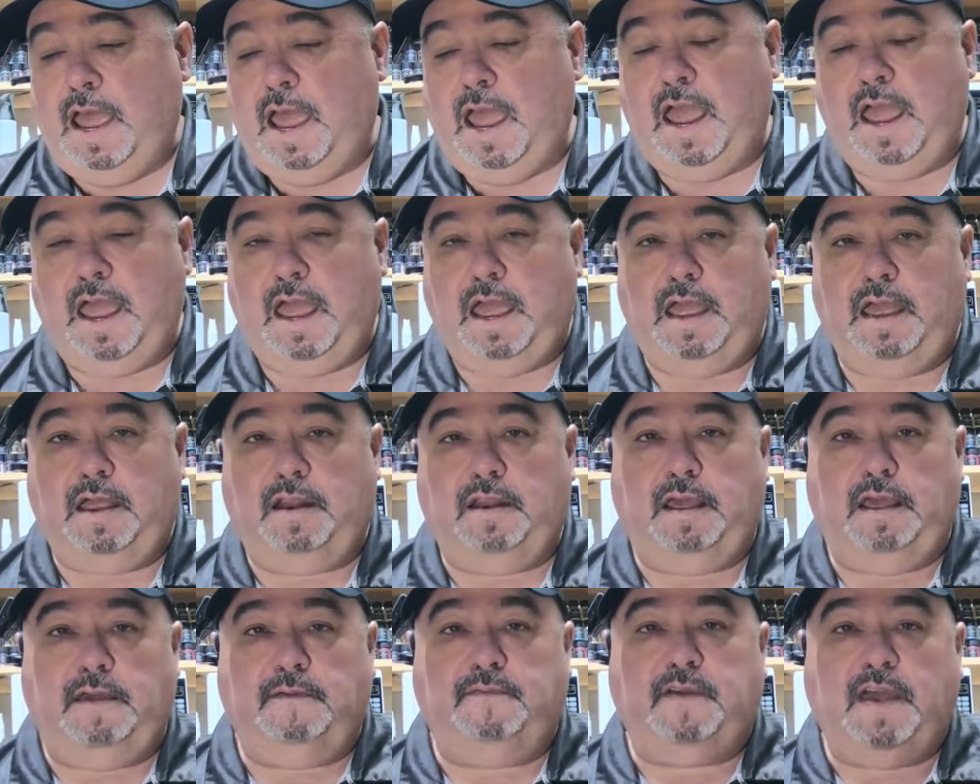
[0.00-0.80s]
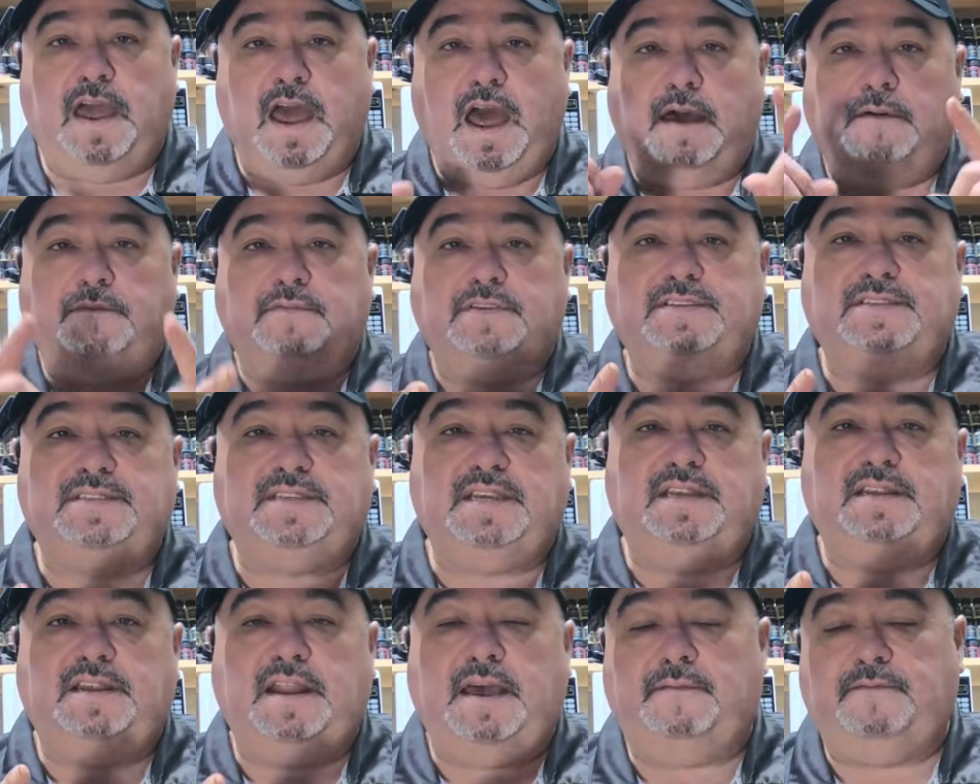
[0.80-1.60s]
And if you haven't
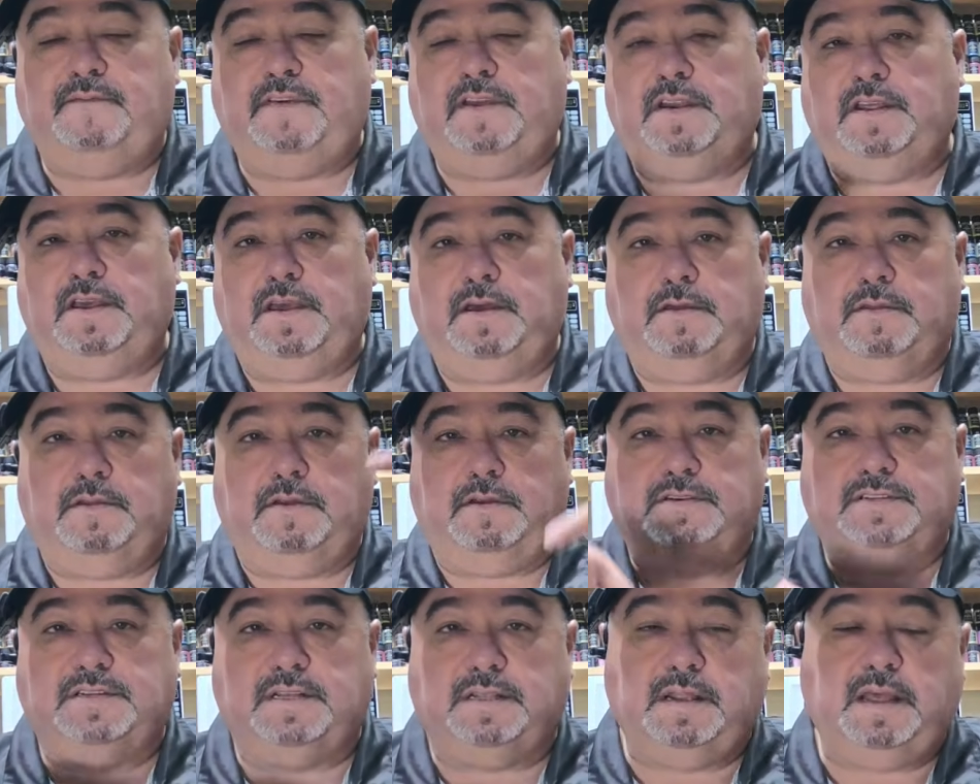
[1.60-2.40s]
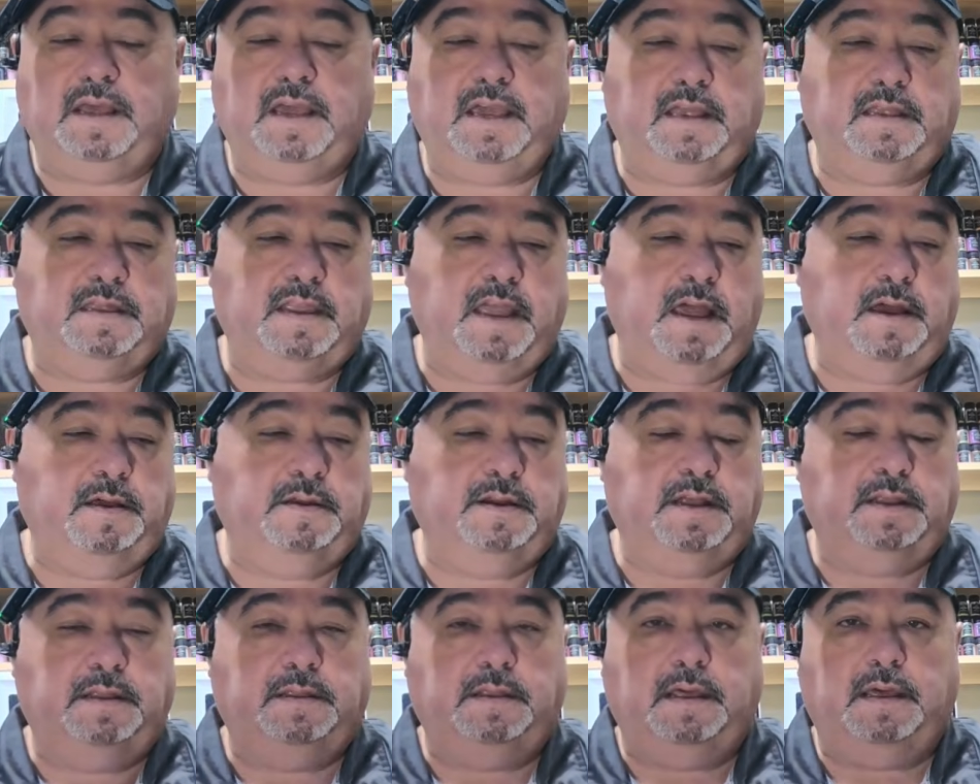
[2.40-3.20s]
seen that video, there's a link
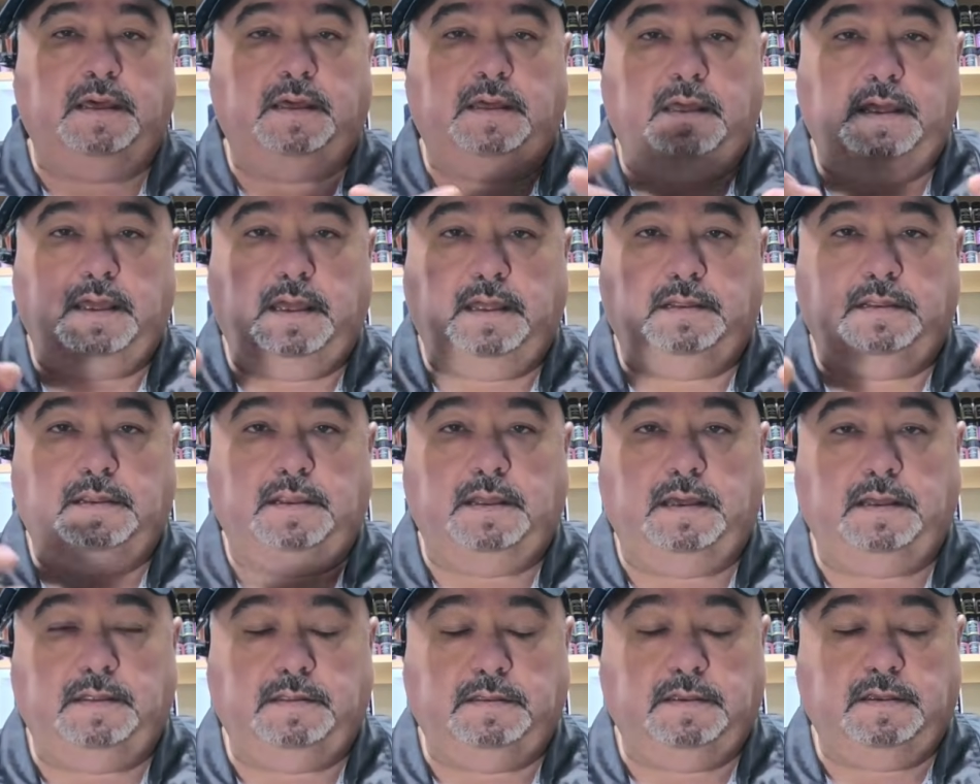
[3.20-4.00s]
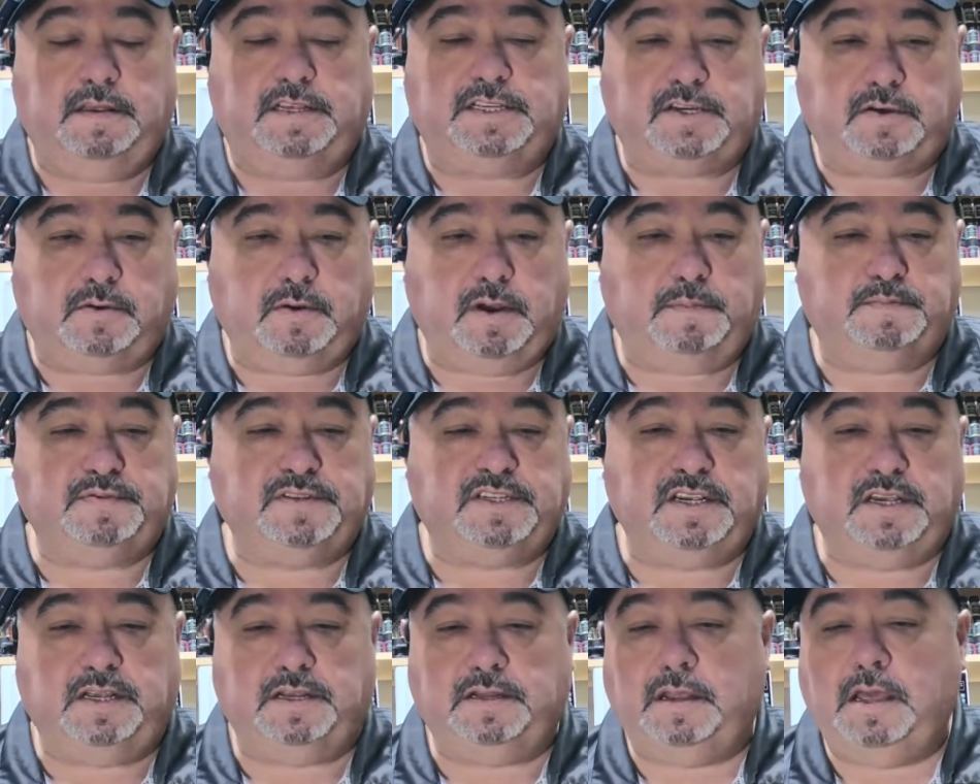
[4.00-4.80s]
down in the
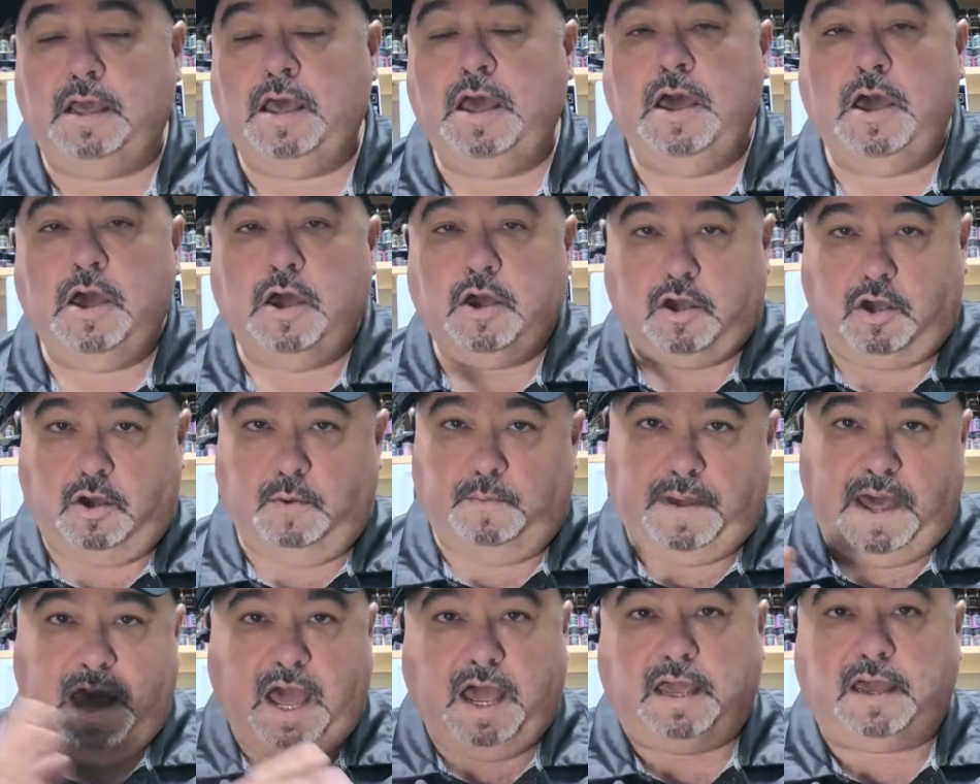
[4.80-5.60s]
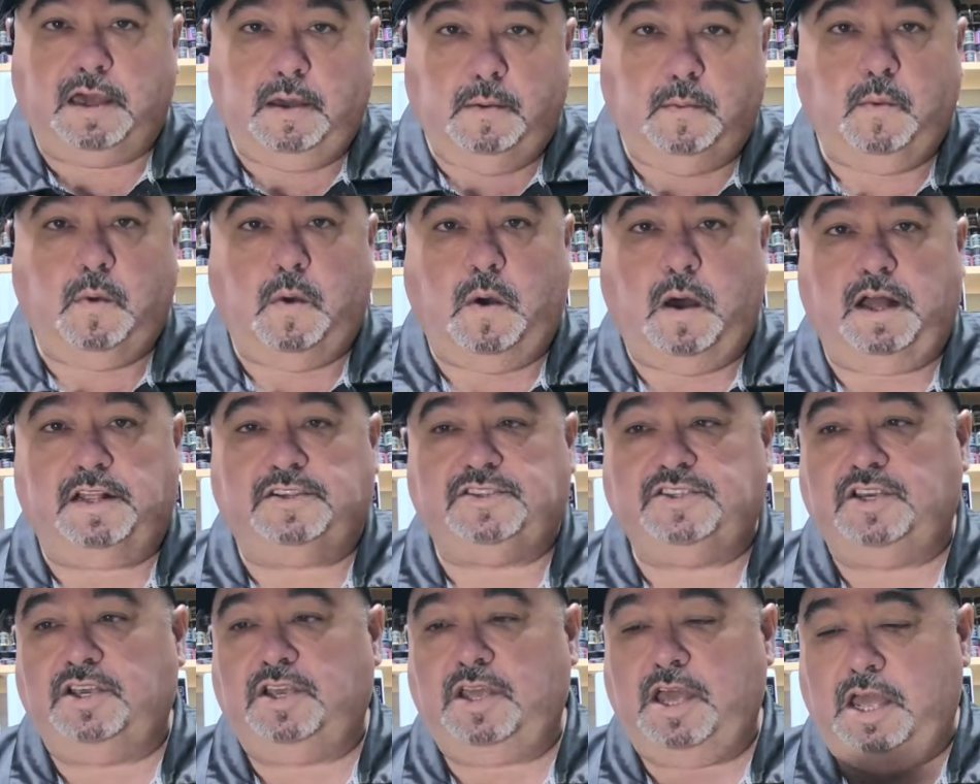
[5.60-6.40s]
description. Go back and
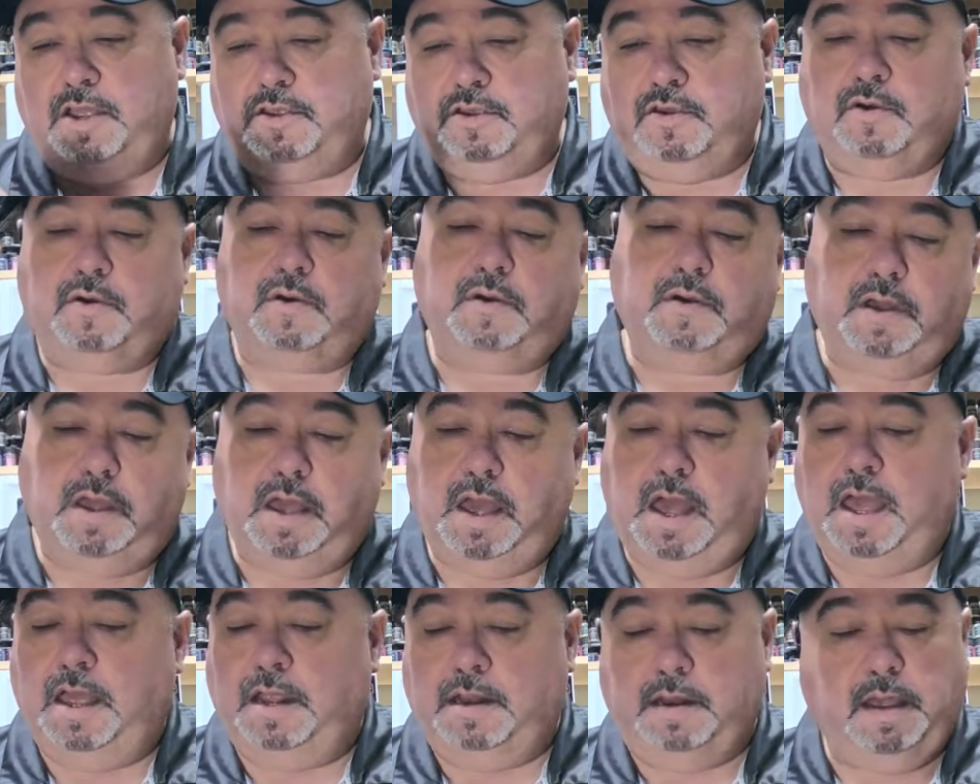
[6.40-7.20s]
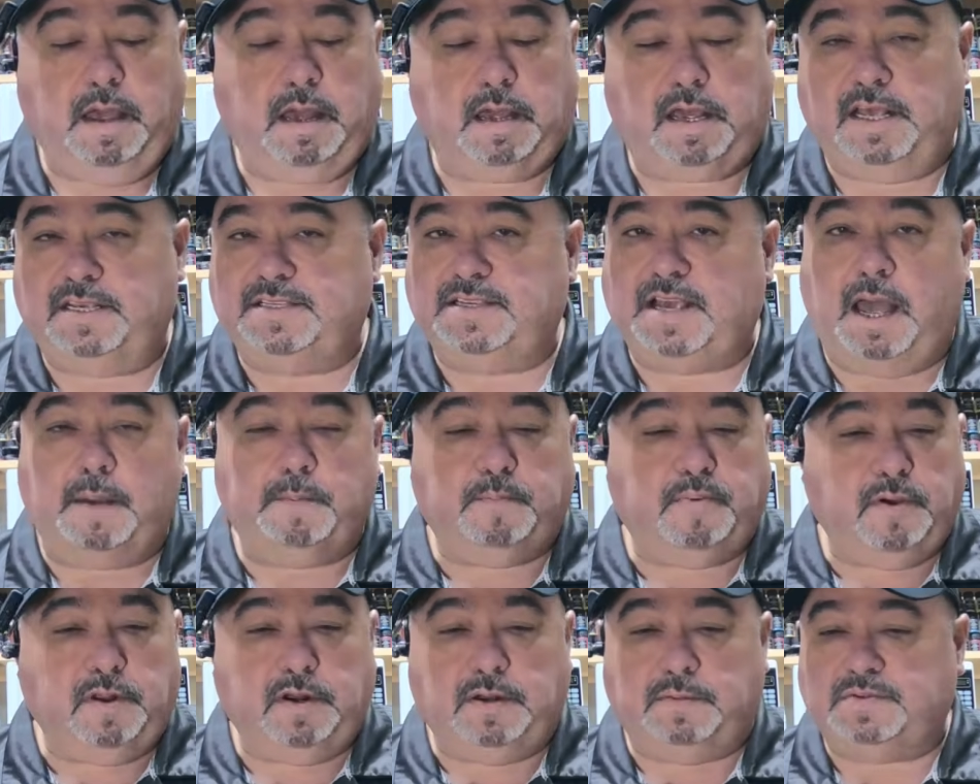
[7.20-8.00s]
watch it, because I
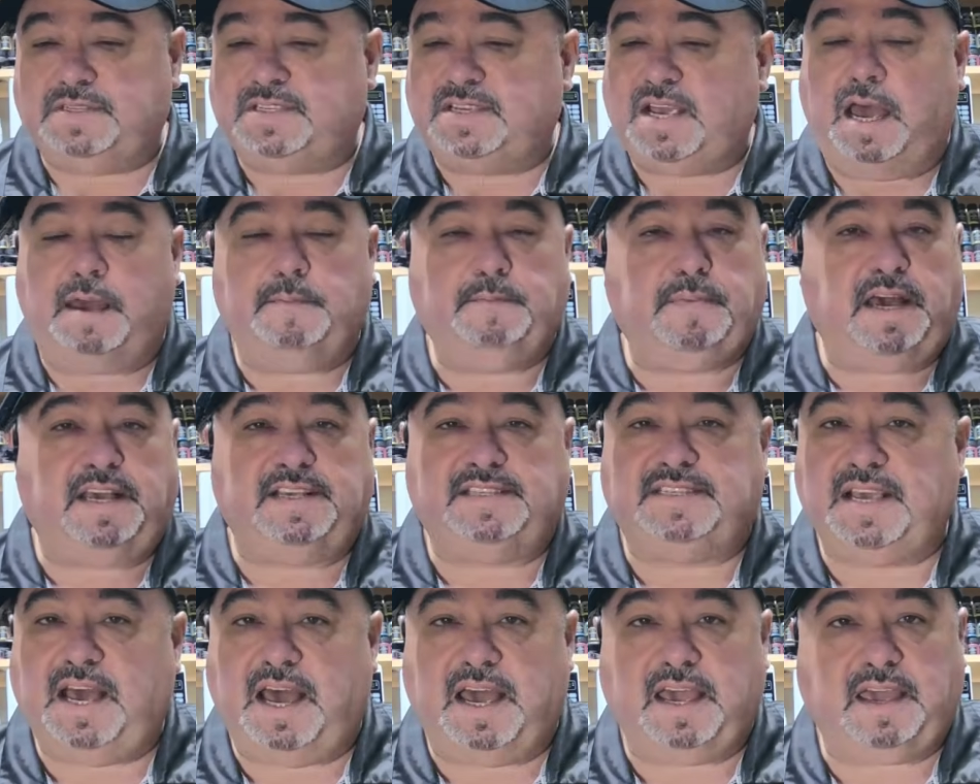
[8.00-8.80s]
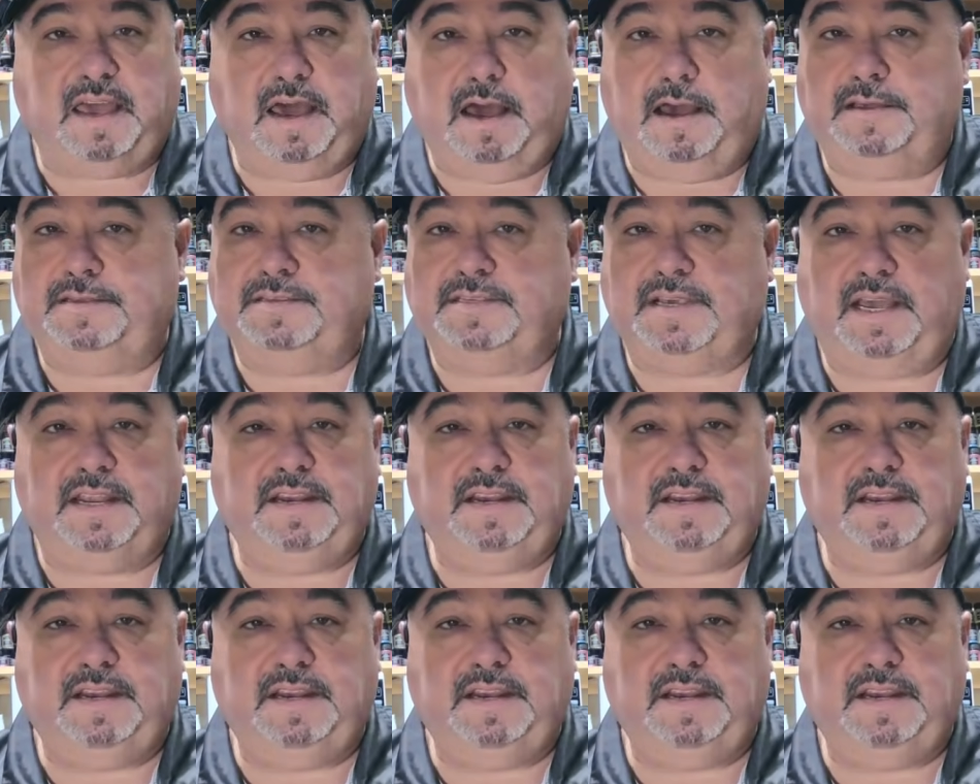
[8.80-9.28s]
put them side by side, guys.